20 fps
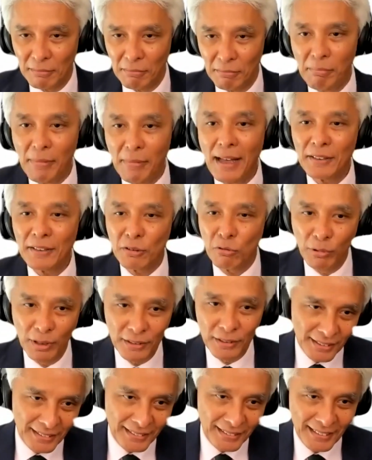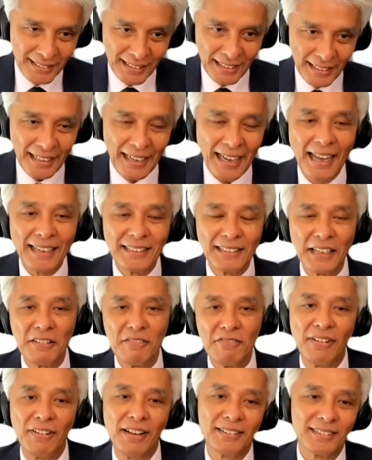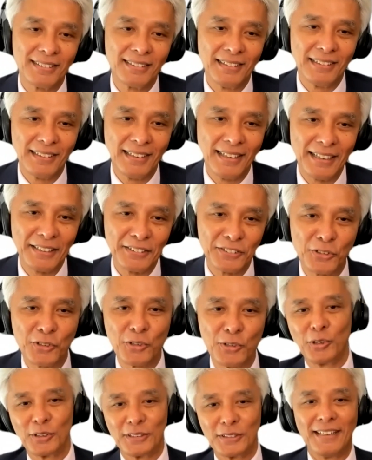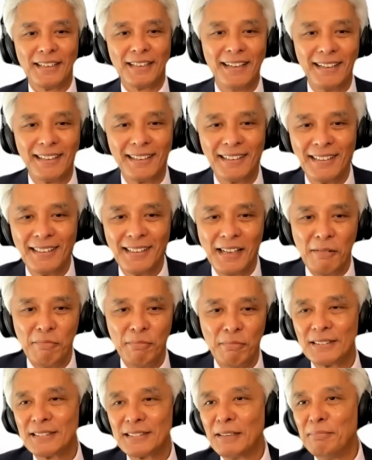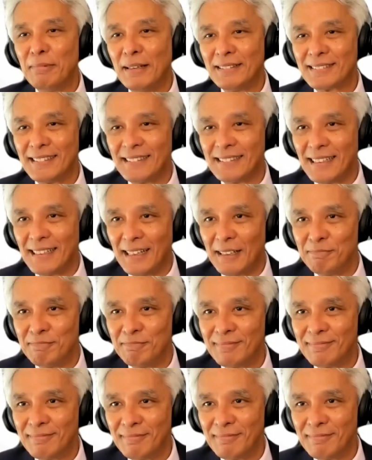math wizard, and investor extraordinaire, Mr. Benson Tam.